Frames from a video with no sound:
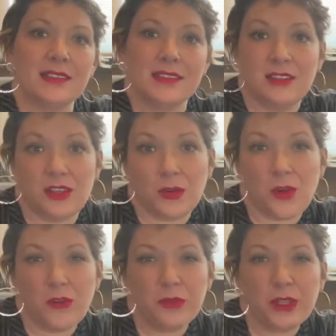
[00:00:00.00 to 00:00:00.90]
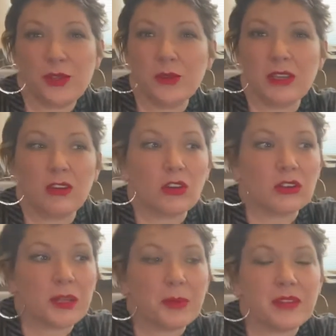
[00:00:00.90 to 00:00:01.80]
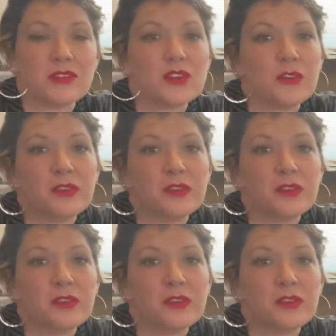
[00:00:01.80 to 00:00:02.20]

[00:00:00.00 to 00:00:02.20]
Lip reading: you know, hopefully you can curl up on the sofa